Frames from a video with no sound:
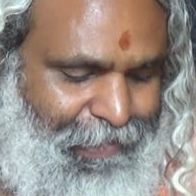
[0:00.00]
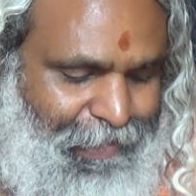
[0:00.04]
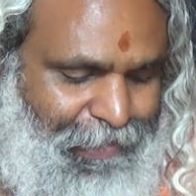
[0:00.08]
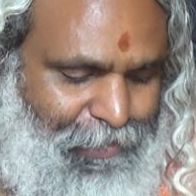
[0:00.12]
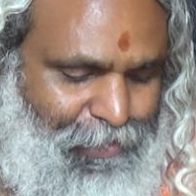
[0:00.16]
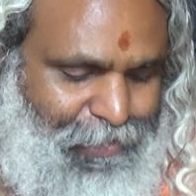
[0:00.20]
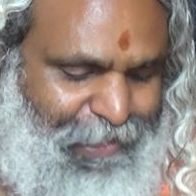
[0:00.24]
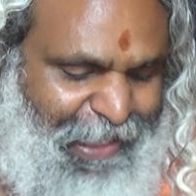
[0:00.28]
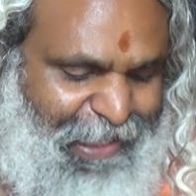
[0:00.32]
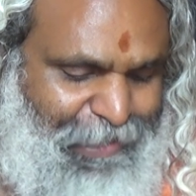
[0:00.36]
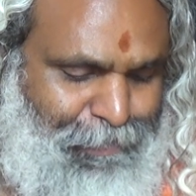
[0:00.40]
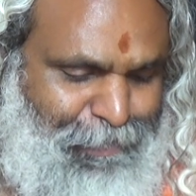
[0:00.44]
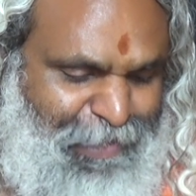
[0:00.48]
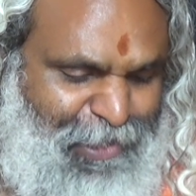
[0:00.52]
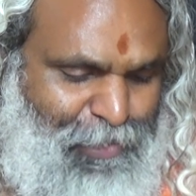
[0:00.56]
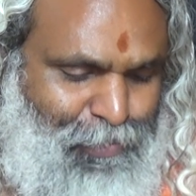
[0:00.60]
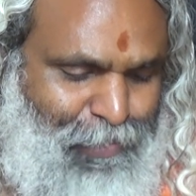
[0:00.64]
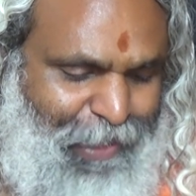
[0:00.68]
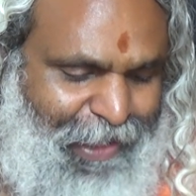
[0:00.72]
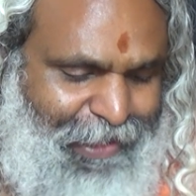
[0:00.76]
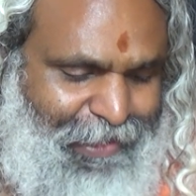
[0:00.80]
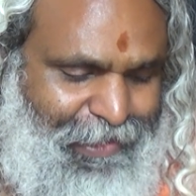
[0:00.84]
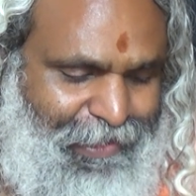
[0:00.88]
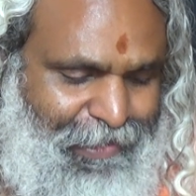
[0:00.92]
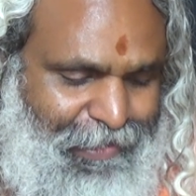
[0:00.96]
So that means
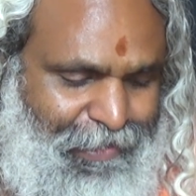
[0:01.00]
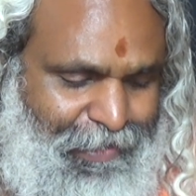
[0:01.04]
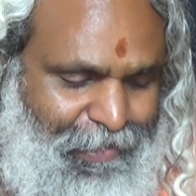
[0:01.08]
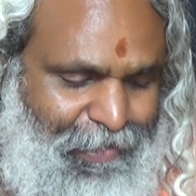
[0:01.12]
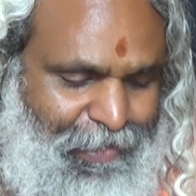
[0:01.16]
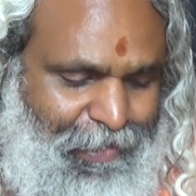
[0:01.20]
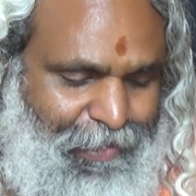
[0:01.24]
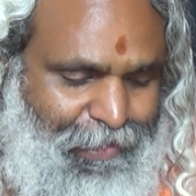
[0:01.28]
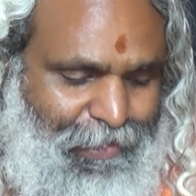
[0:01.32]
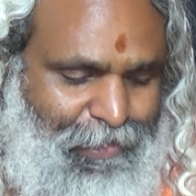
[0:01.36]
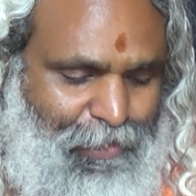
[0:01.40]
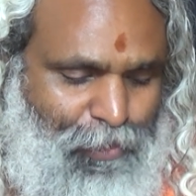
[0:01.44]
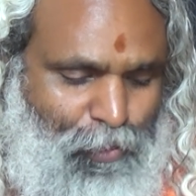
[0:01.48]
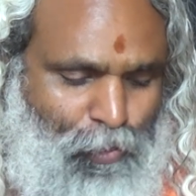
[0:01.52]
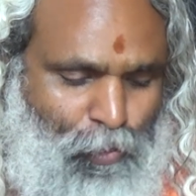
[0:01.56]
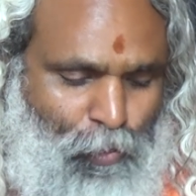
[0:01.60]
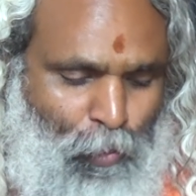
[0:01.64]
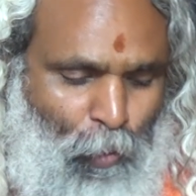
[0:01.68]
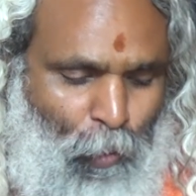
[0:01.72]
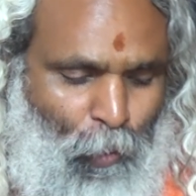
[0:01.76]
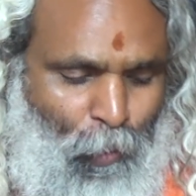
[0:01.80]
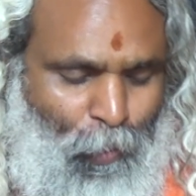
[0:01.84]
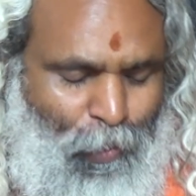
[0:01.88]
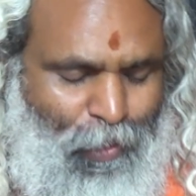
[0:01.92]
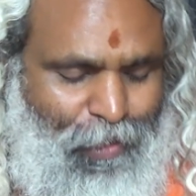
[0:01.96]
what?
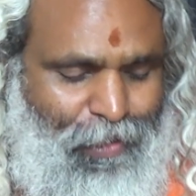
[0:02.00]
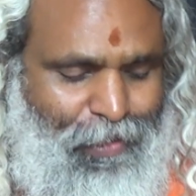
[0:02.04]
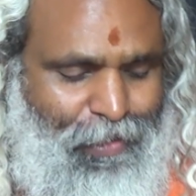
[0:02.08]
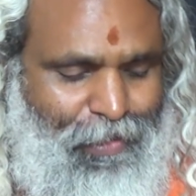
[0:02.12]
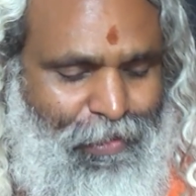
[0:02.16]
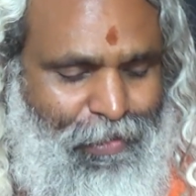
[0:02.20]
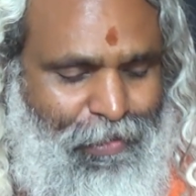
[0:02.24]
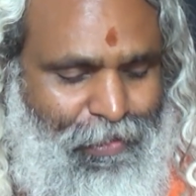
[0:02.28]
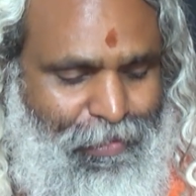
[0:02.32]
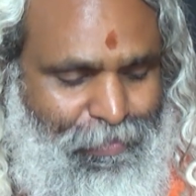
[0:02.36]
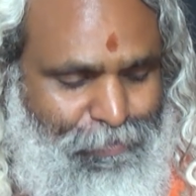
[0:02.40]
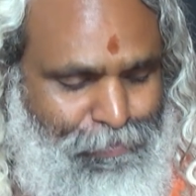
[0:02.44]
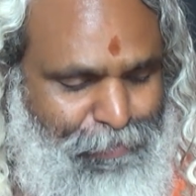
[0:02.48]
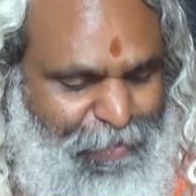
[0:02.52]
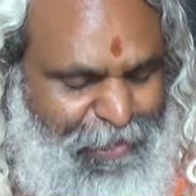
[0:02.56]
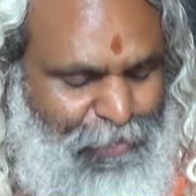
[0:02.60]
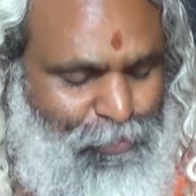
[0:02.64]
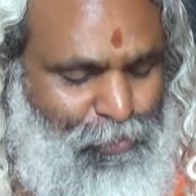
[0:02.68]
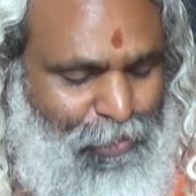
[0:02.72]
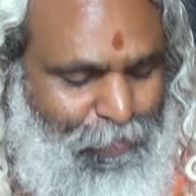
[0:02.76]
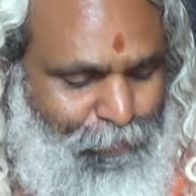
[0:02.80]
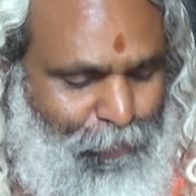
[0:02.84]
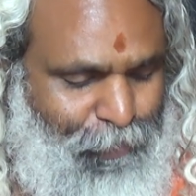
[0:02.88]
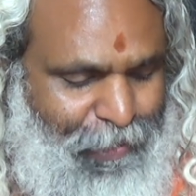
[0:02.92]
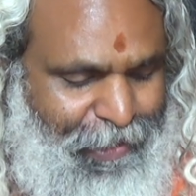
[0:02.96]
Through
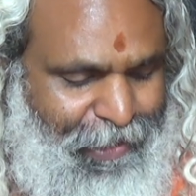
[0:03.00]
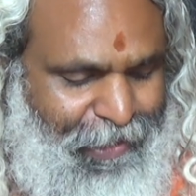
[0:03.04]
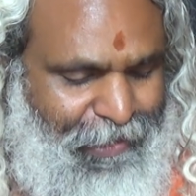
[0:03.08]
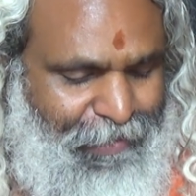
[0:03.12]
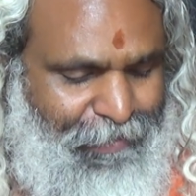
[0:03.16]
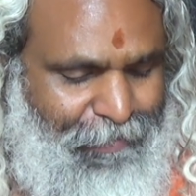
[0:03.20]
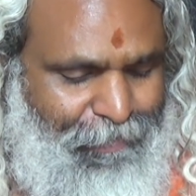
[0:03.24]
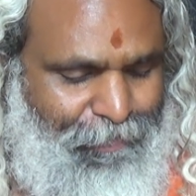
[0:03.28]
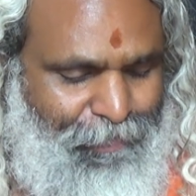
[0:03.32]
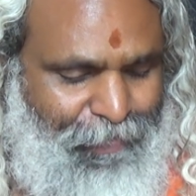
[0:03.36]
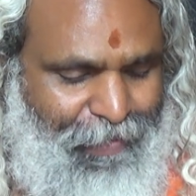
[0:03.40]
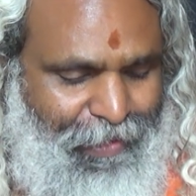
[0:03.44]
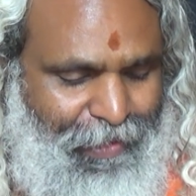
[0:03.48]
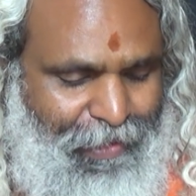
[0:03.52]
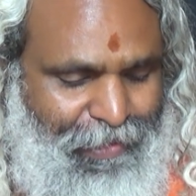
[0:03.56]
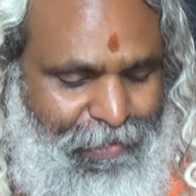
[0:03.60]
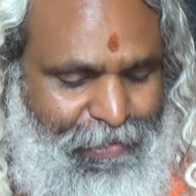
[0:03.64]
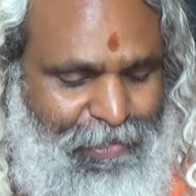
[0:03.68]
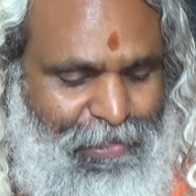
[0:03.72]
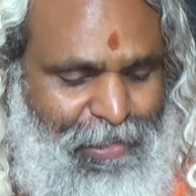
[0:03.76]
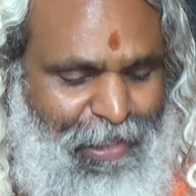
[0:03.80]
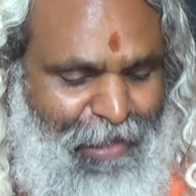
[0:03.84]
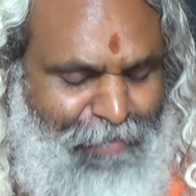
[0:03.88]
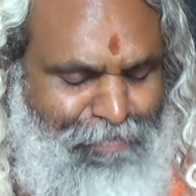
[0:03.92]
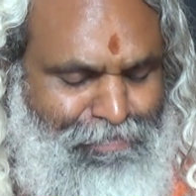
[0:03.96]
beautifully
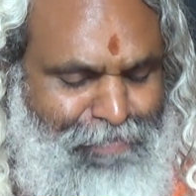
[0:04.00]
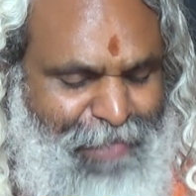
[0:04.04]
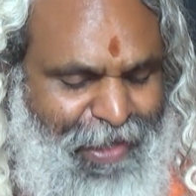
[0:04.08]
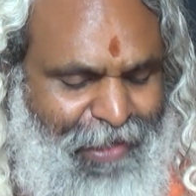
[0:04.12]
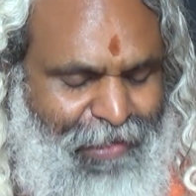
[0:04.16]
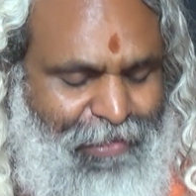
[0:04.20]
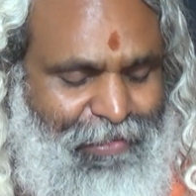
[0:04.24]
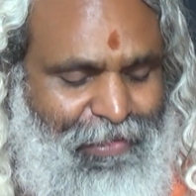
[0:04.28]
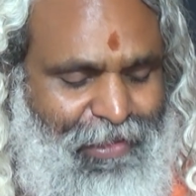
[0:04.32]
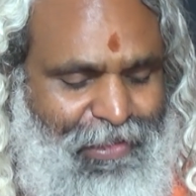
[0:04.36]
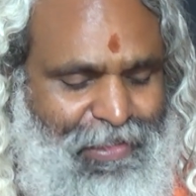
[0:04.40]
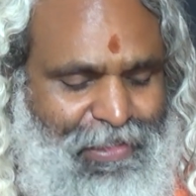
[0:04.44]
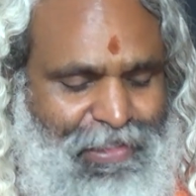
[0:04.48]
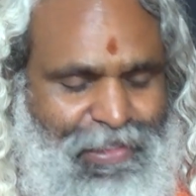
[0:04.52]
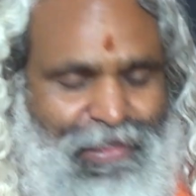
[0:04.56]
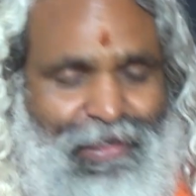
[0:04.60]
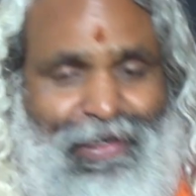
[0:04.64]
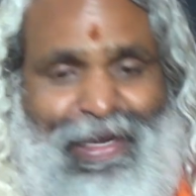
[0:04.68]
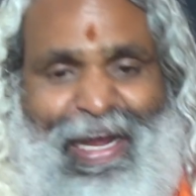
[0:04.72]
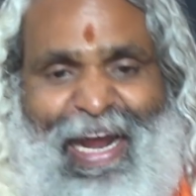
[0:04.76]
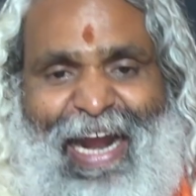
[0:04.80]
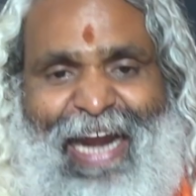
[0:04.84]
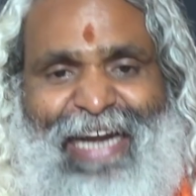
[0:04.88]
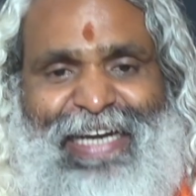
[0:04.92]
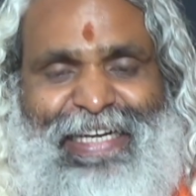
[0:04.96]
samyak
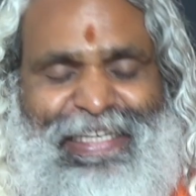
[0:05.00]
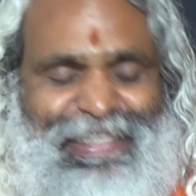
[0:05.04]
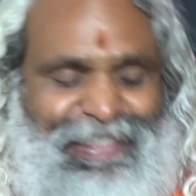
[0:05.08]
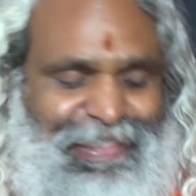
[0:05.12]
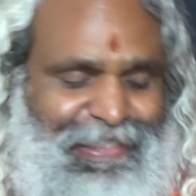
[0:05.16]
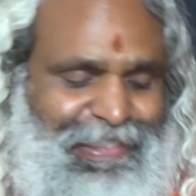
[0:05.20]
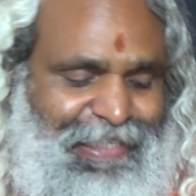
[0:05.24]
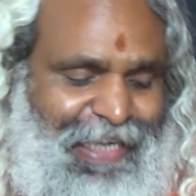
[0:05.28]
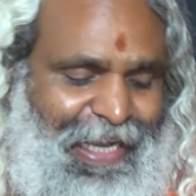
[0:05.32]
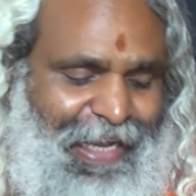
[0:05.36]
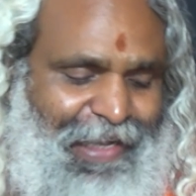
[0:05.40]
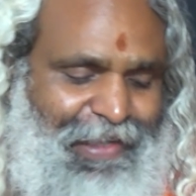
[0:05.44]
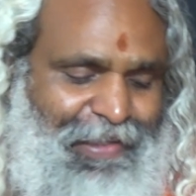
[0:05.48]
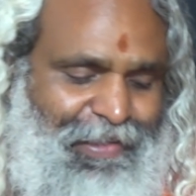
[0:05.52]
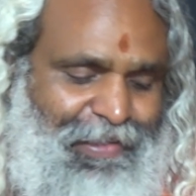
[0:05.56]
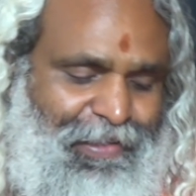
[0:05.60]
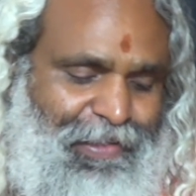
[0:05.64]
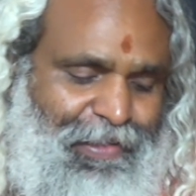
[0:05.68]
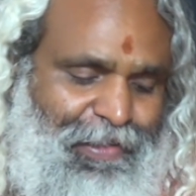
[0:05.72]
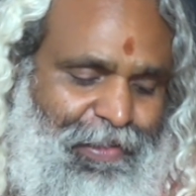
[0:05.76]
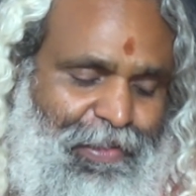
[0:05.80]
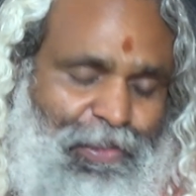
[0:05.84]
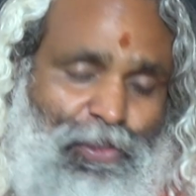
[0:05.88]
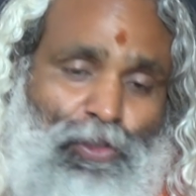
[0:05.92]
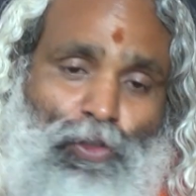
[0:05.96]
darshana and nishtha,
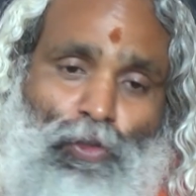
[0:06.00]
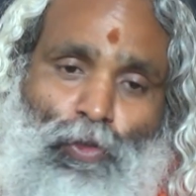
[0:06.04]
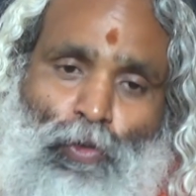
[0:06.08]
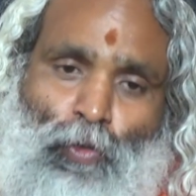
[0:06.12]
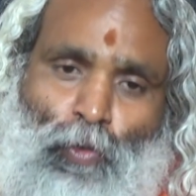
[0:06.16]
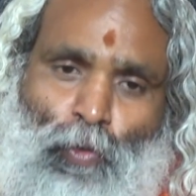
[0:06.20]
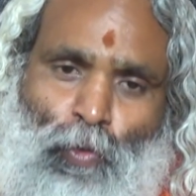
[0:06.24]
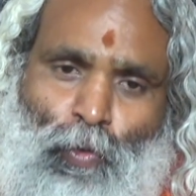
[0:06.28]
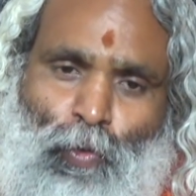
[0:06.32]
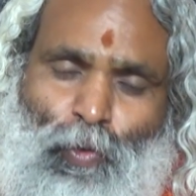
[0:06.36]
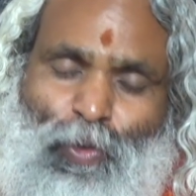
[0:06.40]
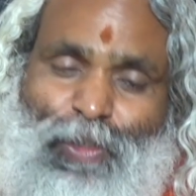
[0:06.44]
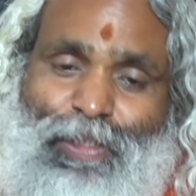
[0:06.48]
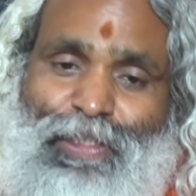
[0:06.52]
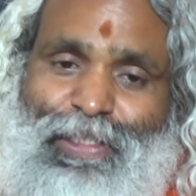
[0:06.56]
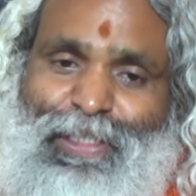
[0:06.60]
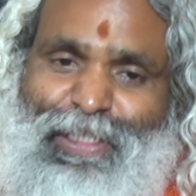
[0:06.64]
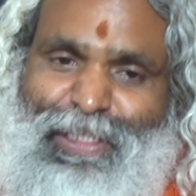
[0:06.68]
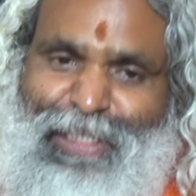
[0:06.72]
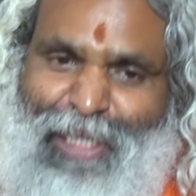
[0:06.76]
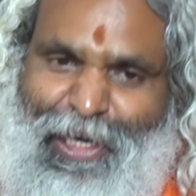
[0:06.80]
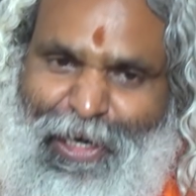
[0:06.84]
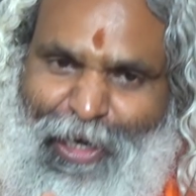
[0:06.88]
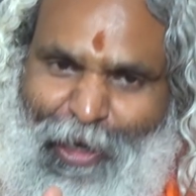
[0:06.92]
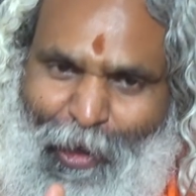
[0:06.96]
through
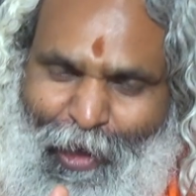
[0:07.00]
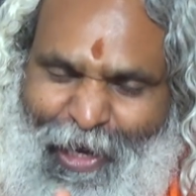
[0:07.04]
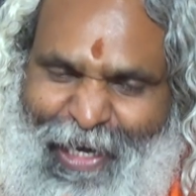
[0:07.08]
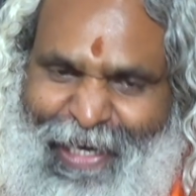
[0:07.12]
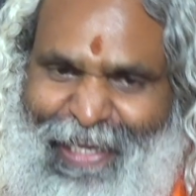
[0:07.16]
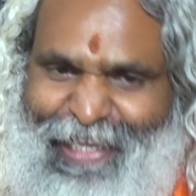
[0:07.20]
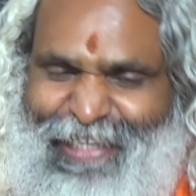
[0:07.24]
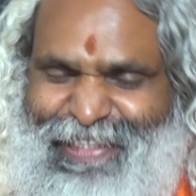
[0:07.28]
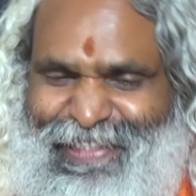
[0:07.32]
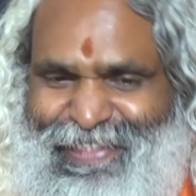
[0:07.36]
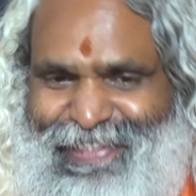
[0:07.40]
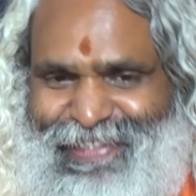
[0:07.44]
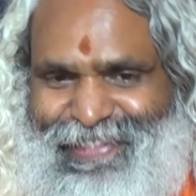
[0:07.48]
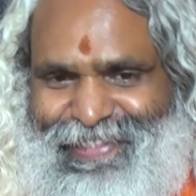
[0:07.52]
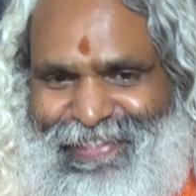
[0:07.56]
the knowledge